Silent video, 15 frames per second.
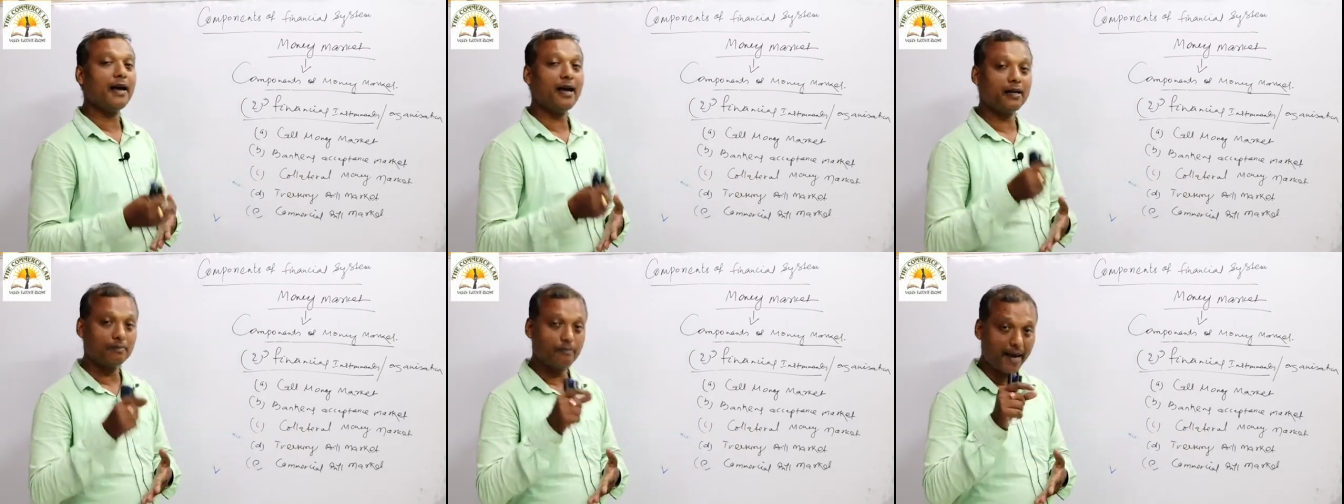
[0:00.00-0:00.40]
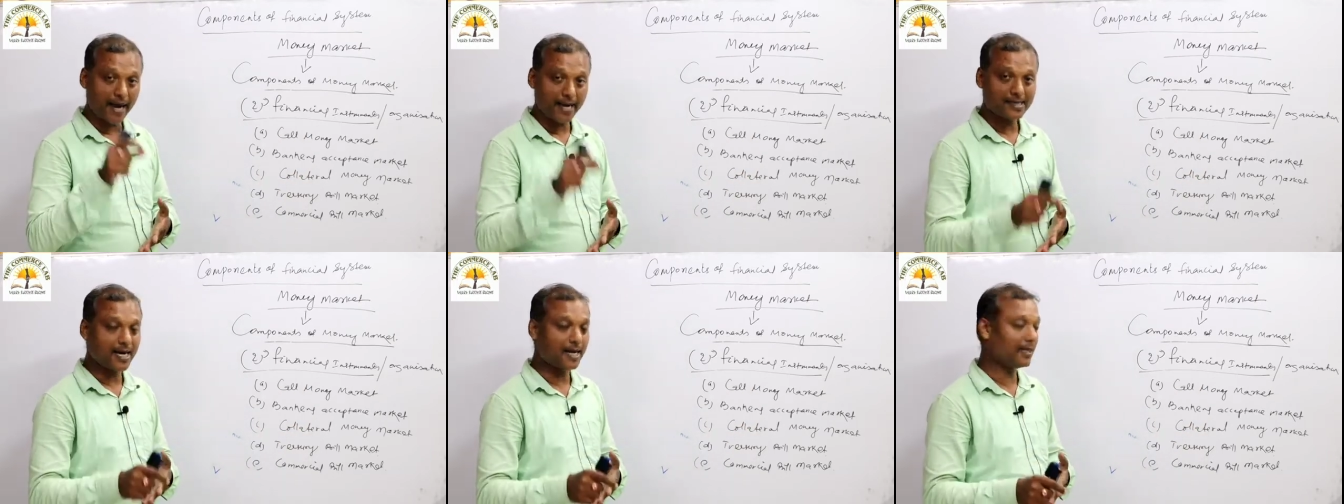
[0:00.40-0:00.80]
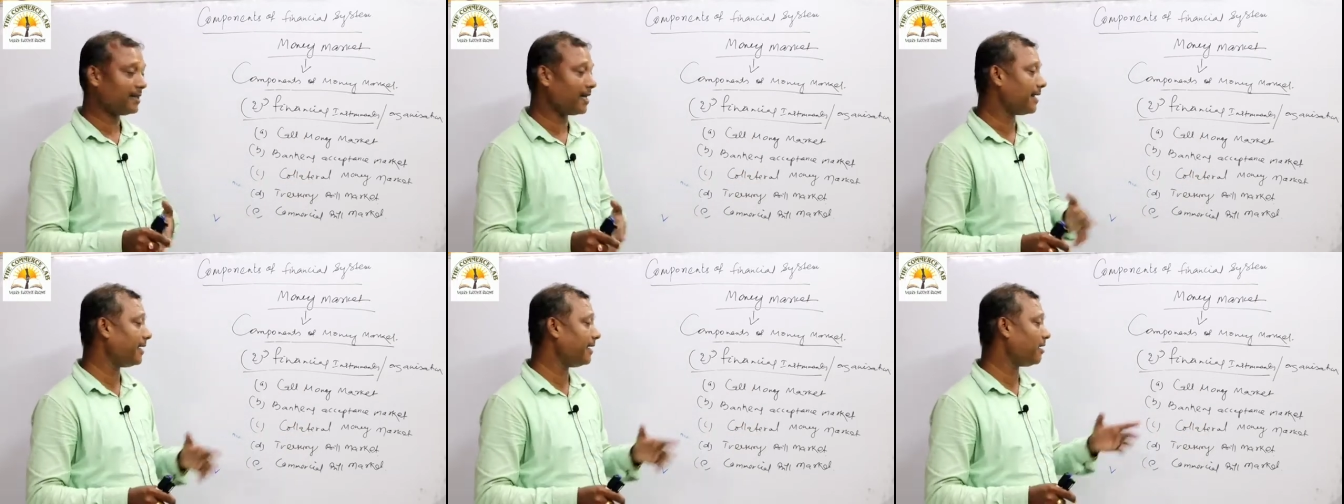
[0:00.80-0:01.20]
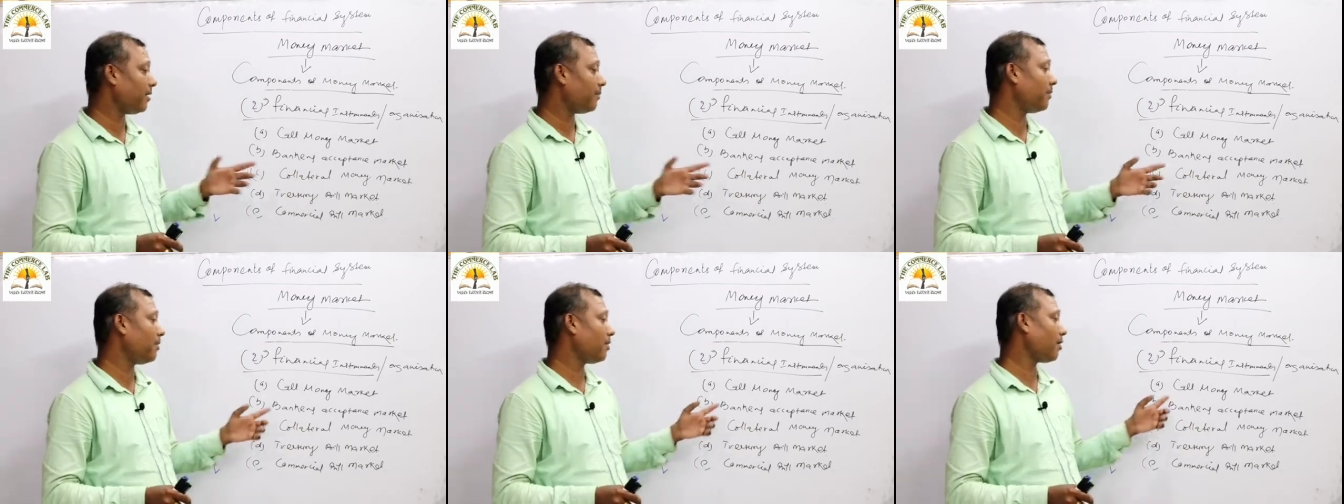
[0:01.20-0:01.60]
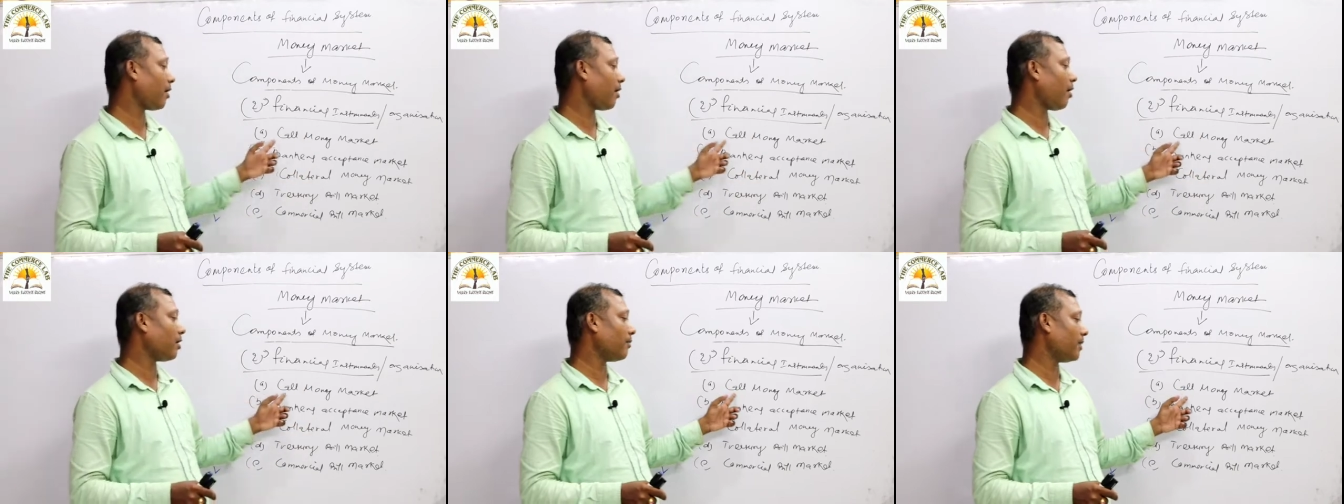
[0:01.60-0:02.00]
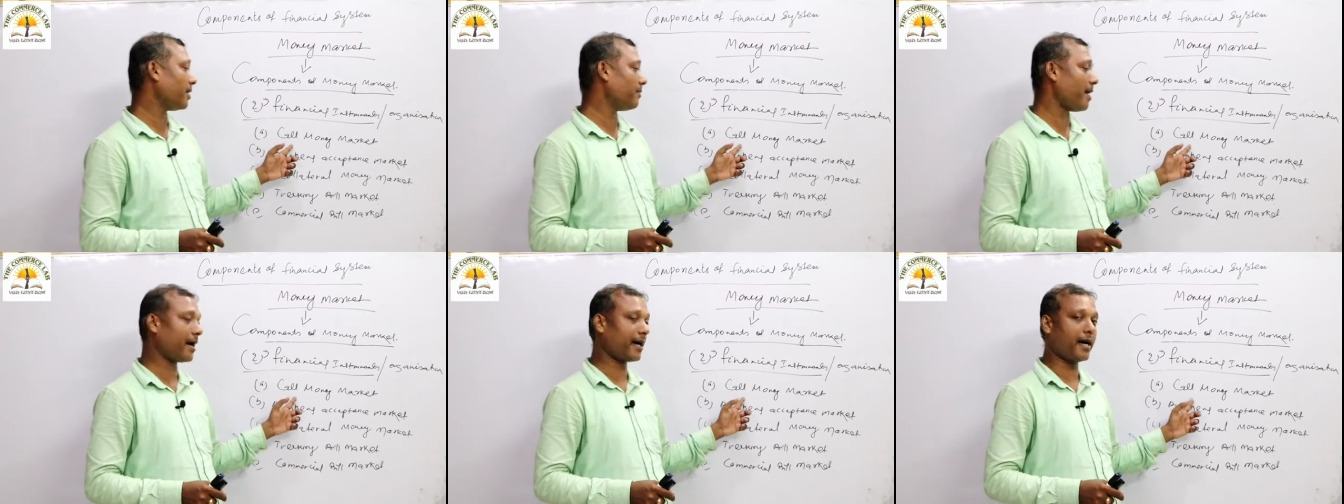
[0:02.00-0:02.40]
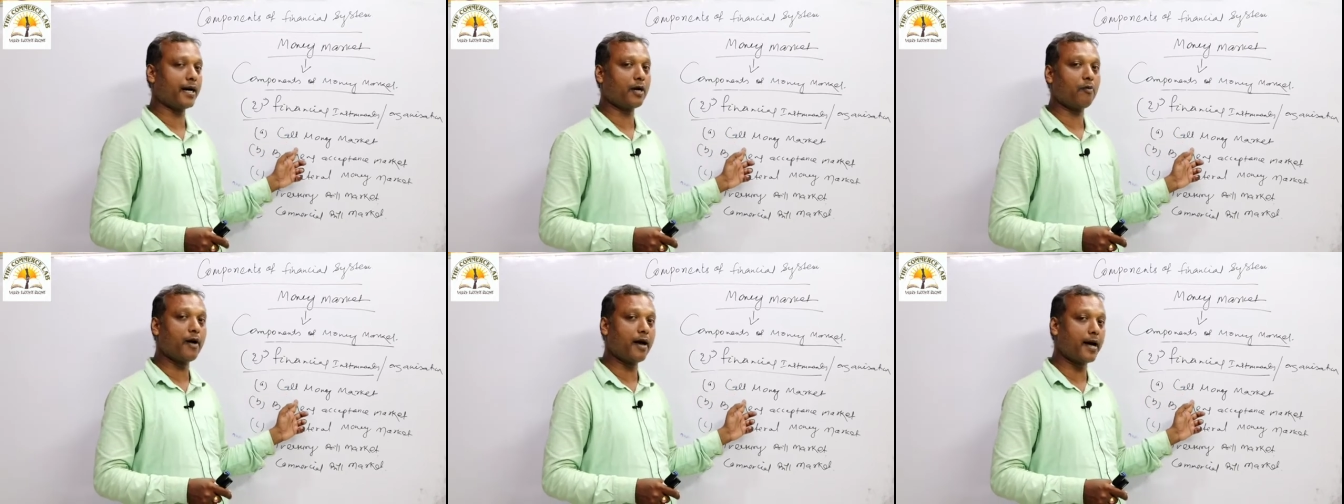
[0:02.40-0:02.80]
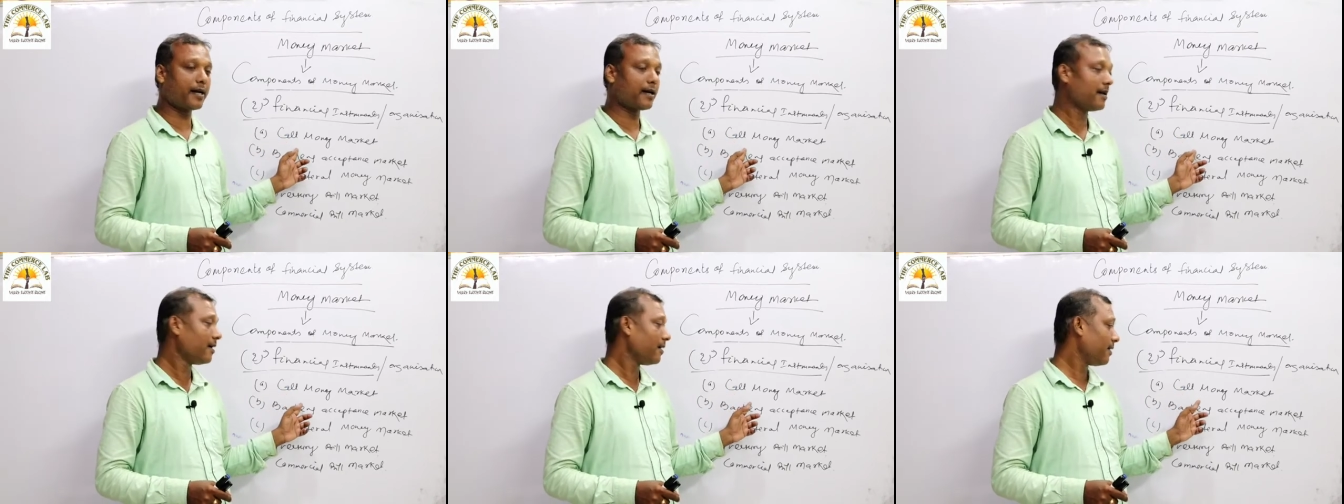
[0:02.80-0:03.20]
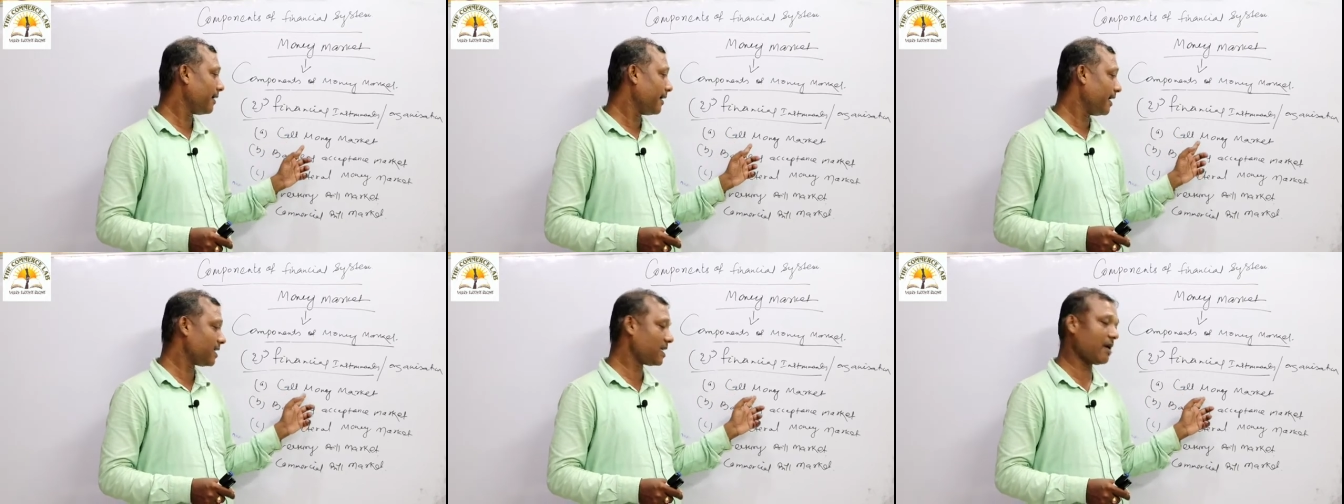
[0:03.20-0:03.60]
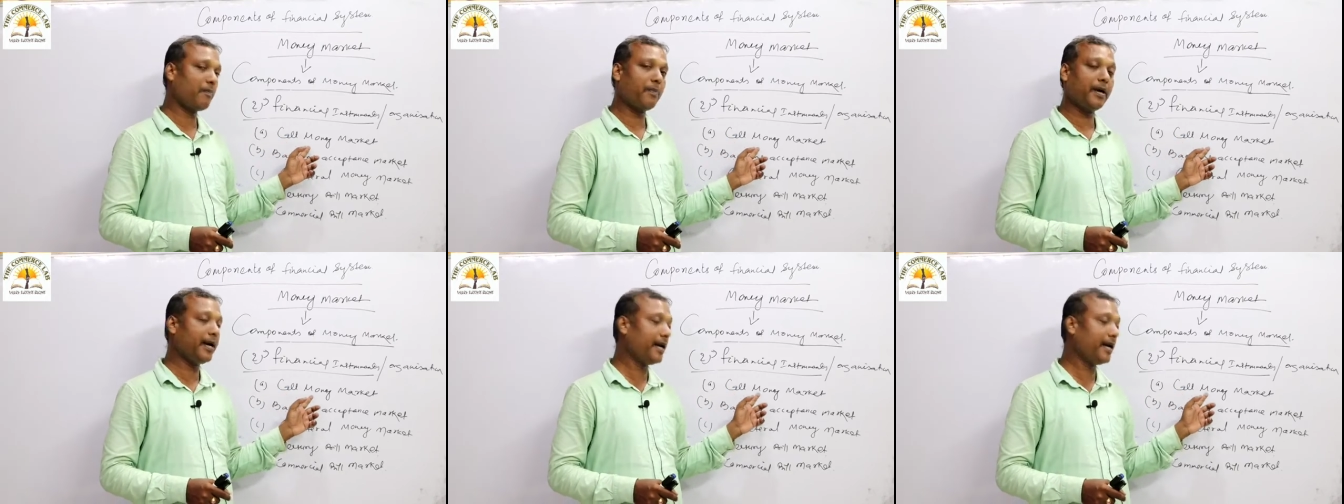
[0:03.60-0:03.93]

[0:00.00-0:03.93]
and banks are in the need of a call money market, where it is